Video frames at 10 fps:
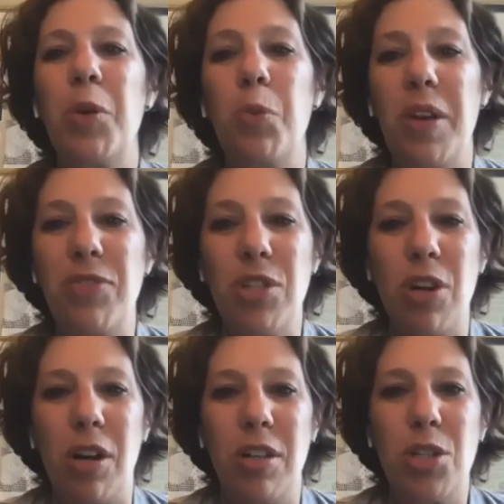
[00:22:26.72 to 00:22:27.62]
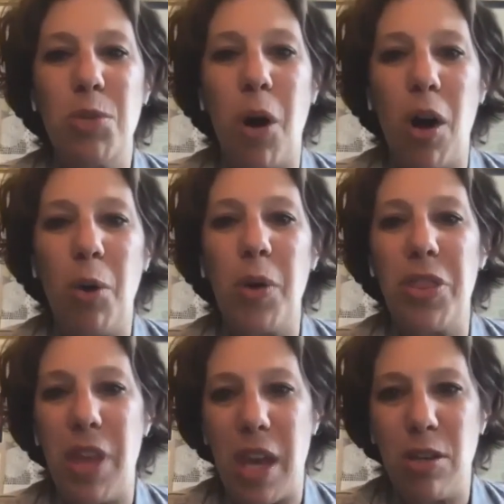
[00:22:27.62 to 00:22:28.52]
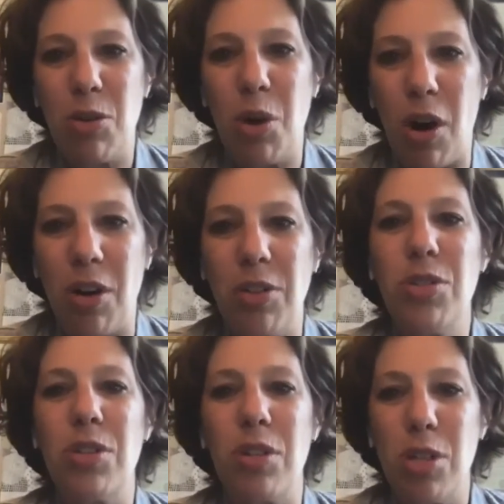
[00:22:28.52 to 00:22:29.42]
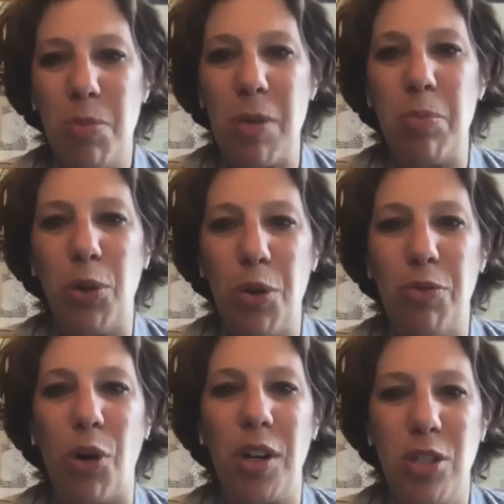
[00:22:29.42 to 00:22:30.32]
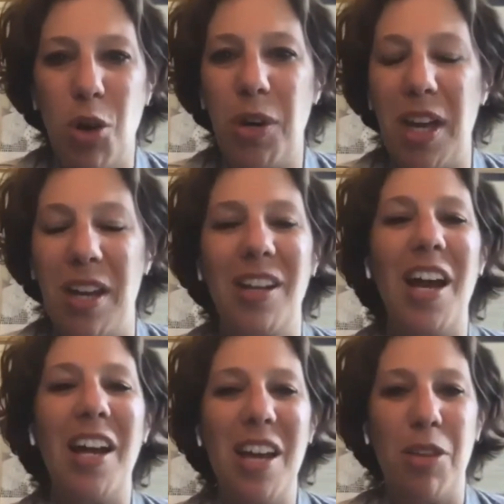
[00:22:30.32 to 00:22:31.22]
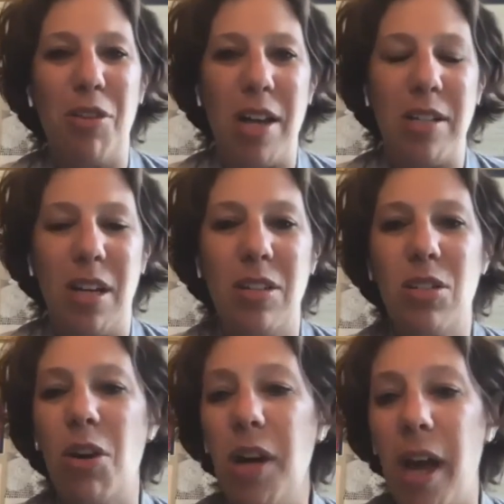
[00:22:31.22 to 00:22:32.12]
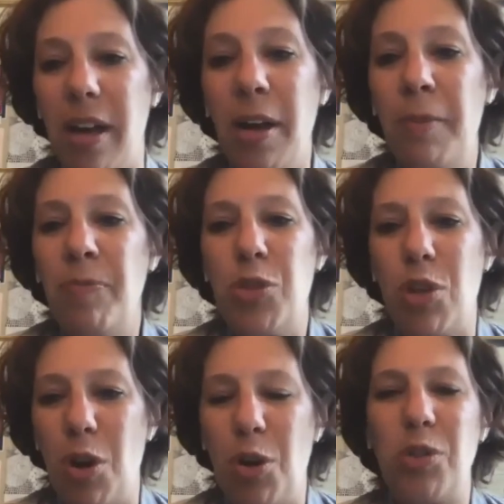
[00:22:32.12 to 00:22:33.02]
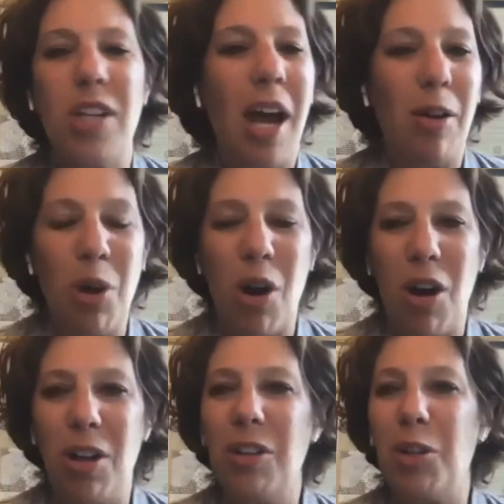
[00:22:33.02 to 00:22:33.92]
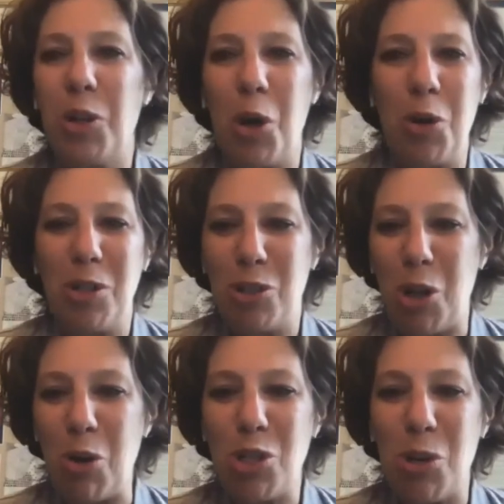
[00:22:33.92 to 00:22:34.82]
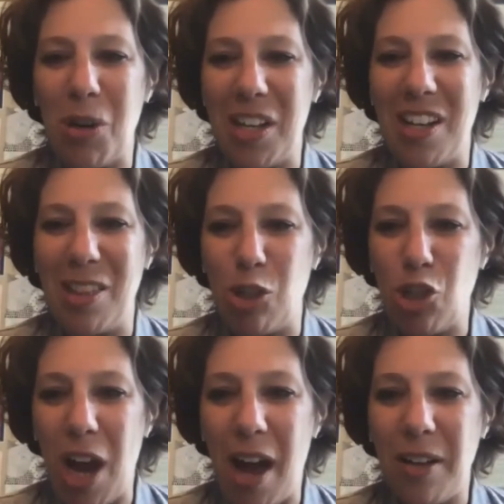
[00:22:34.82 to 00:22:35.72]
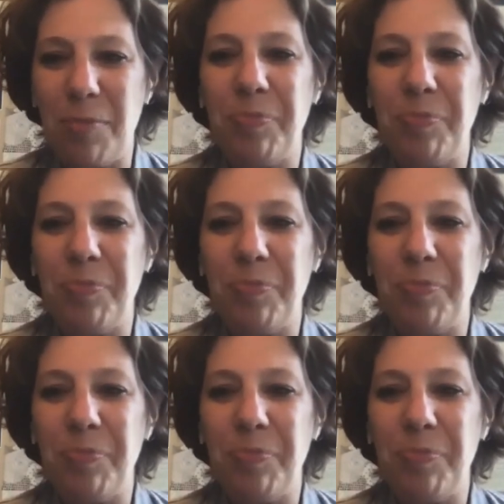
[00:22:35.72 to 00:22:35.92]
We've started small with thank you calls to people who have already donated. Any other ideas? Okay, so town hall, go go to it in the chat.